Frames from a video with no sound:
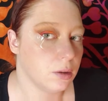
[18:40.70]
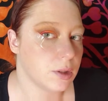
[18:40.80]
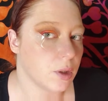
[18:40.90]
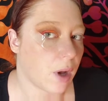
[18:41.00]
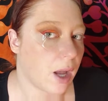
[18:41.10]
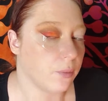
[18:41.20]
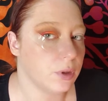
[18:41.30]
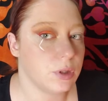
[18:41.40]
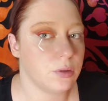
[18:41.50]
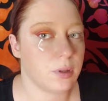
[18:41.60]
So I will
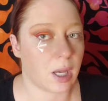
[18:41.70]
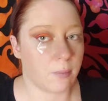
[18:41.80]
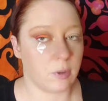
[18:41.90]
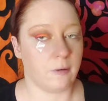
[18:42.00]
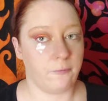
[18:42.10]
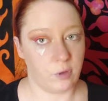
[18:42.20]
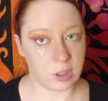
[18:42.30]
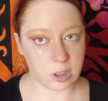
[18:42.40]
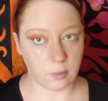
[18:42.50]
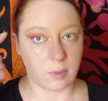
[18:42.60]
do that. I'm going to
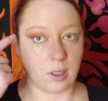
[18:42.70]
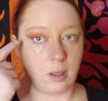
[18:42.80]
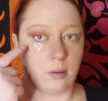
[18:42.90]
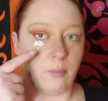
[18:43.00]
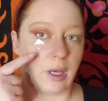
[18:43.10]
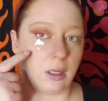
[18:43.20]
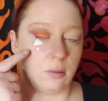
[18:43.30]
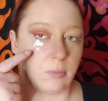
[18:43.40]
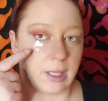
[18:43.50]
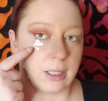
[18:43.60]
finish up my
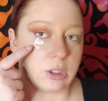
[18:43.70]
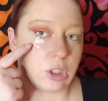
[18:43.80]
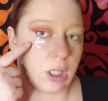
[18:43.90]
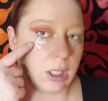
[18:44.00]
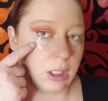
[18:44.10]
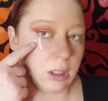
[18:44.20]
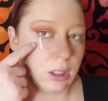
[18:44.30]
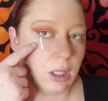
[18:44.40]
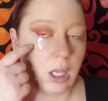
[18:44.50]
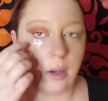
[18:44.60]
bottom lash line.
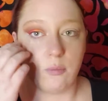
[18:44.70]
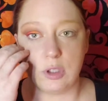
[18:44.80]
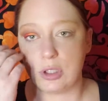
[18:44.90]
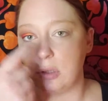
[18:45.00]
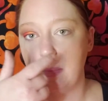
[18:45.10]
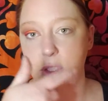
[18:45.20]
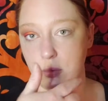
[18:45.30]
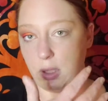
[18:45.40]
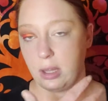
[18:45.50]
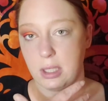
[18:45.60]
We're just going to be
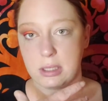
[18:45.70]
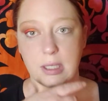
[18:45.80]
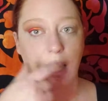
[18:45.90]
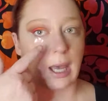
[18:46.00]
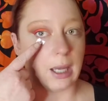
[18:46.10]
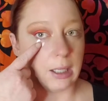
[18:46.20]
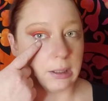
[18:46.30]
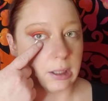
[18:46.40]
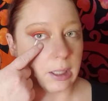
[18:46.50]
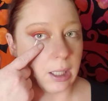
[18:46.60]
doing this eye
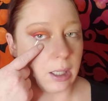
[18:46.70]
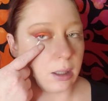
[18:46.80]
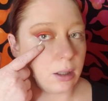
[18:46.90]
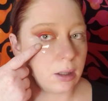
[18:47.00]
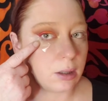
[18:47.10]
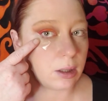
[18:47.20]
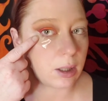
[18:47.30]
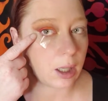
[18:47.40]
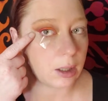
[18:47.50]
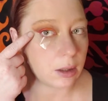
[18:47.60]
today to
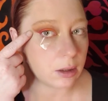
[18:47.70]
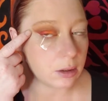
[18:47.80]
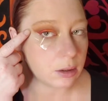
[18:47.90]
kind of